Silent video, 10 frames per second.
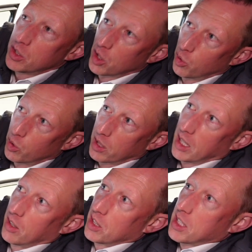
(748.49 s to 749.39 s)
So
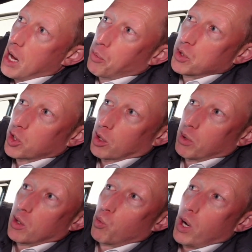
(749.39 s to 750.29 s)
again, these top ones are going to
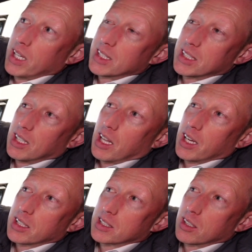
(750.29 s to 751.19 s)
be the white scene
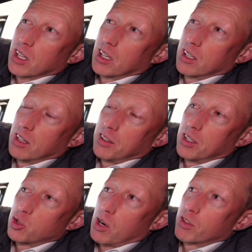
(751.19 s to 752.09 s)
lights. The
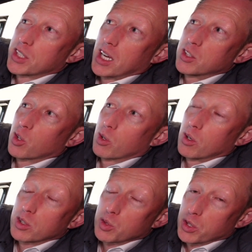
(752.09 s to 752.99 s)
driver sides are
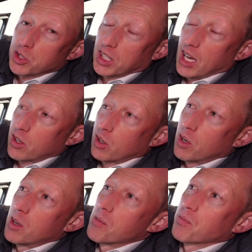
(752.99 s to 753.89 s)
switched together,
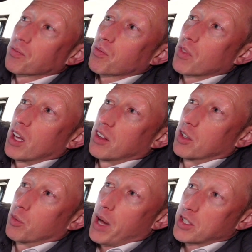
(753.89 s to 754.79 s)
and
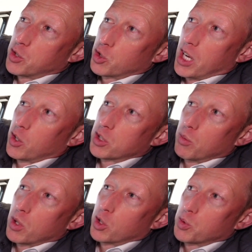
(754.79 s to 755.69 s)
then the passenger side
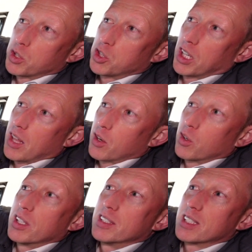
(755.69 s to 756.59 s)
are switched
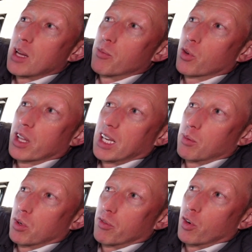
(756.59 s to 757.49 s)
together. Same for the
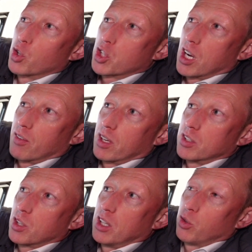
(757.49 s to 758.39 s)
amber version of it.
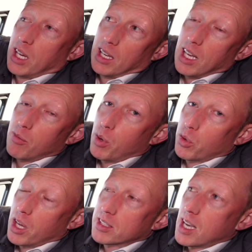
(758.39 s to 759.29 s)
And you can have
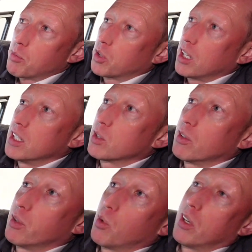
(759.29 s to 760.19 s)
both on simultaneously
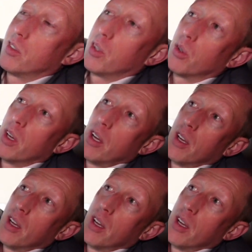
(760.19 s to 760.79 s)
if you wanted to.